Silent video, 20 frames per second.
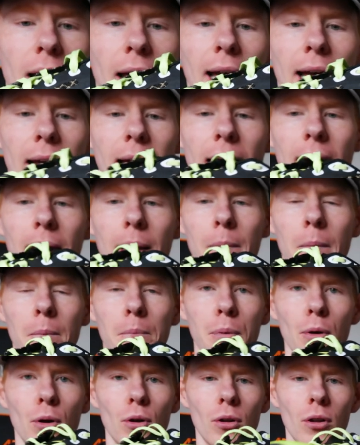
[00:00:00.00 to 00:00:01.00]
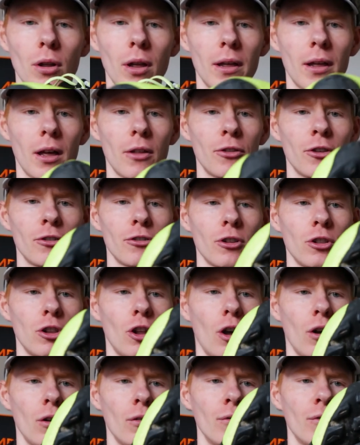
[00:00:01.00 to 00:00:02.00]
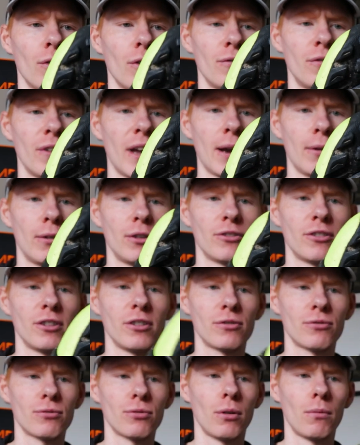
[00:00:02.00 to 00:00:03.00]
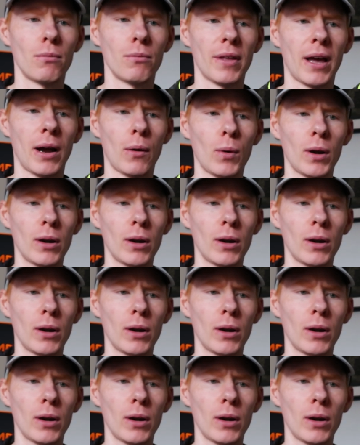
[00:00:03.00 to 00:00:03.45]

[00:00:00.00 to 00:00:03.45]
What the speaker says: but there's a lot of variances from that.